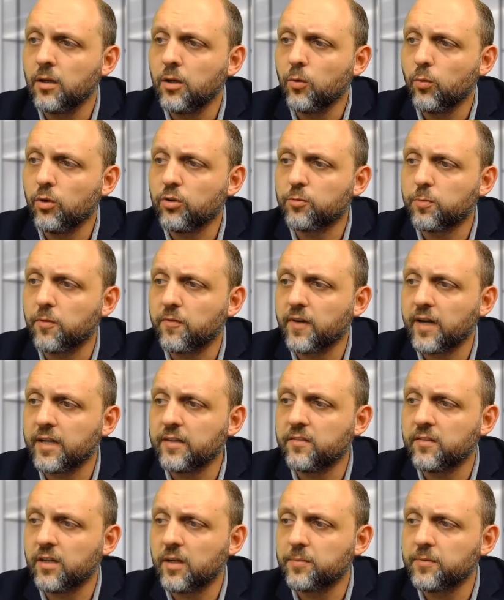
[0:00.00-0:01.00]
which provides
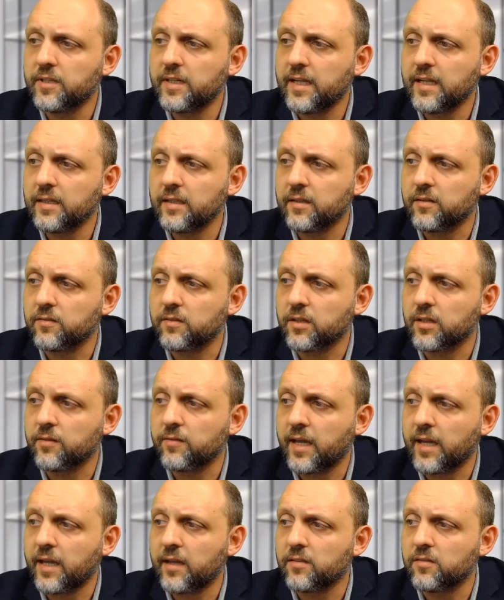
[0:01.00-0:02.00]
an up-to-date listing of
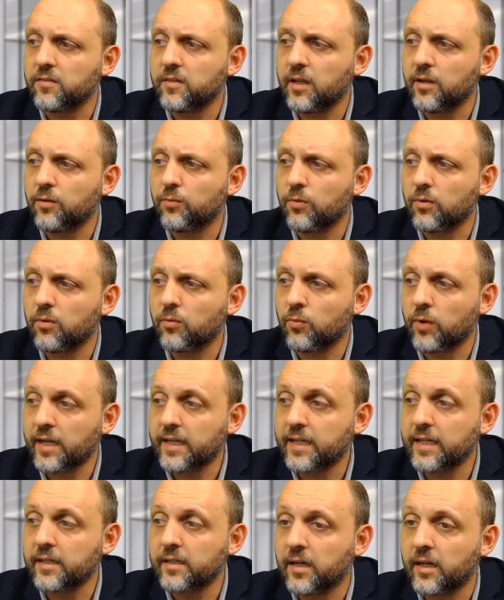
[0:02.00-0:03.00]

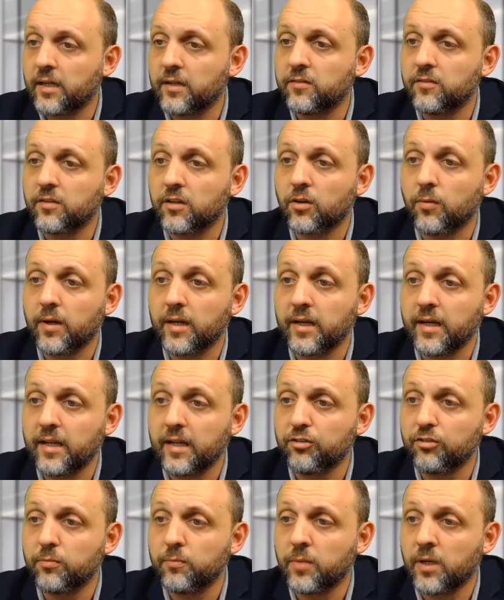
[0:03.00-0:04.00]
ASCA-recognized
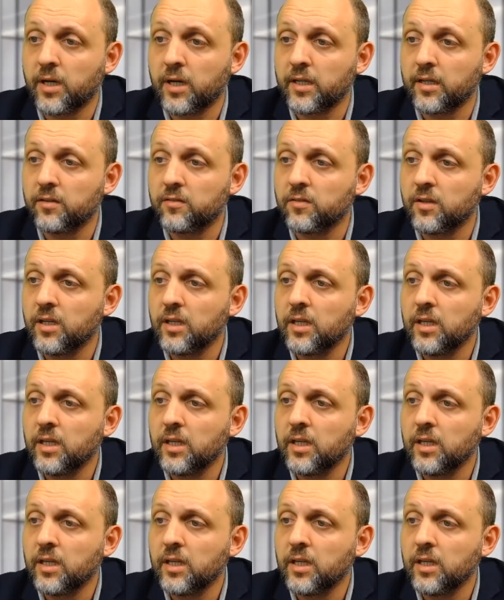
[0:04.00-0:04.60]
accreditation bodies,